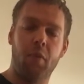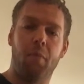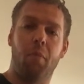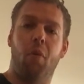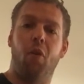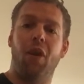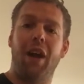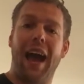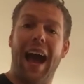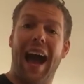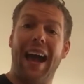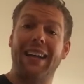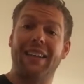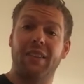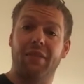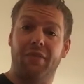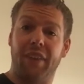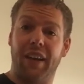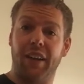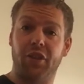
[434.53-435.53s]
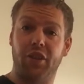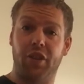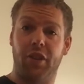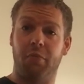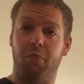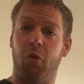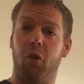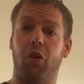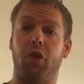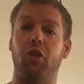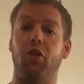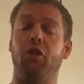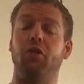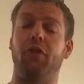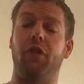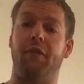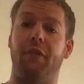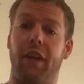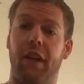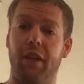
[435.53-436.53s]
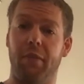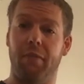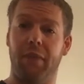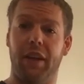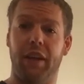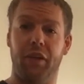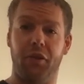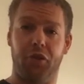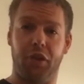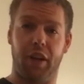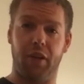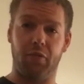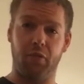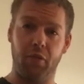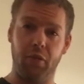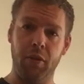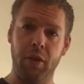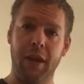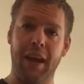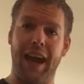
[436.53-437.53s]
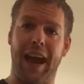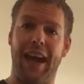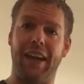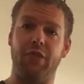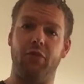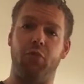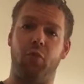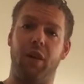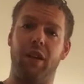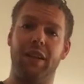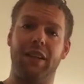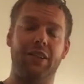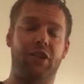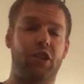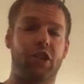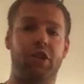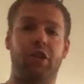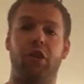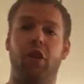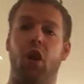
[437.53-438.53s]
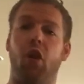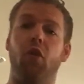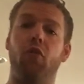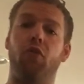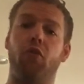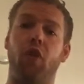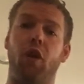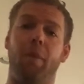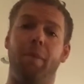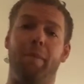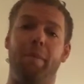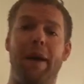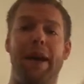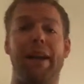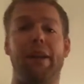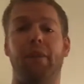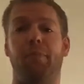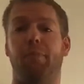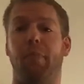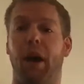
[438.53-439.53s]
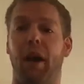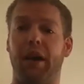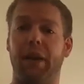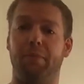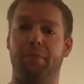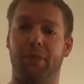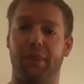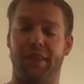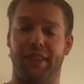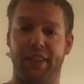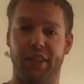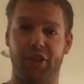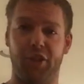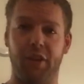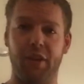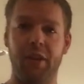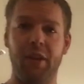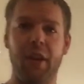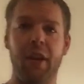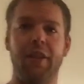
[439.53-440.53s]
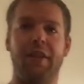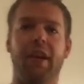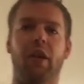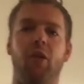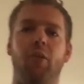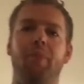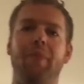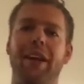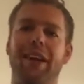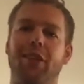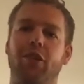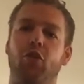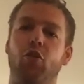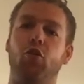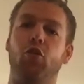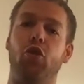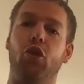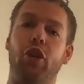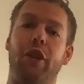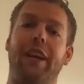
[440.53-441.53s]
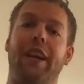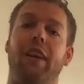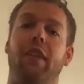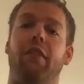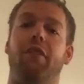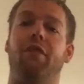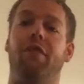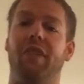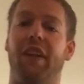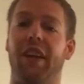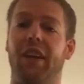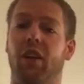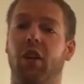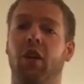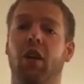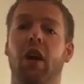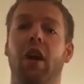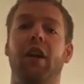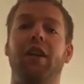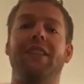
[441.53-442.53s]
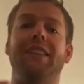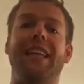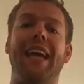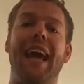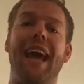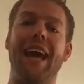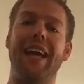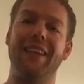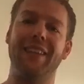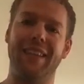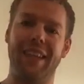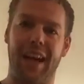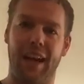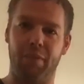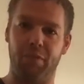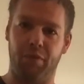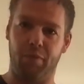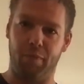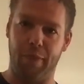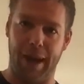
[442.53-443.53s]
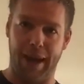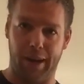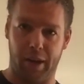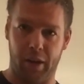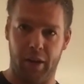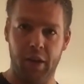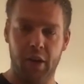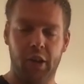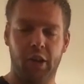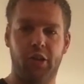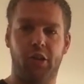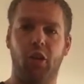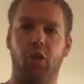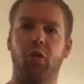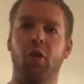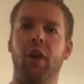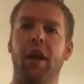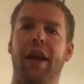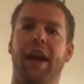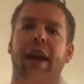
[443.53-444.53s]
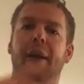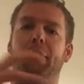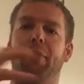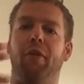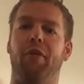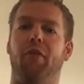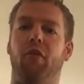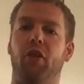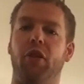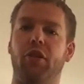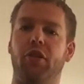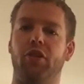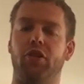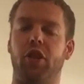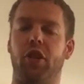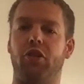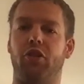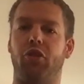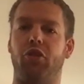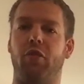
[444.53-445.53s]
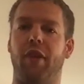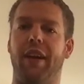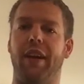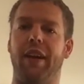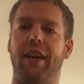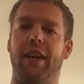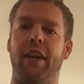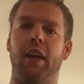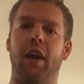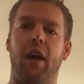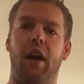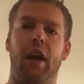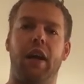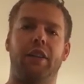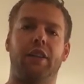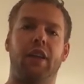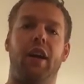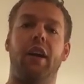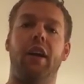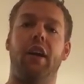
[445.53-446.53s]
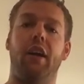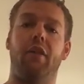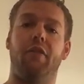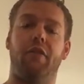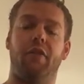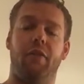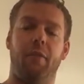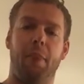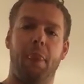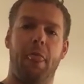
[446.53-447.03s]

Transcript: more activation and more glute development in general, as well as just an overall better body position that will make you look and feel 10 times better. So before you start training a ton of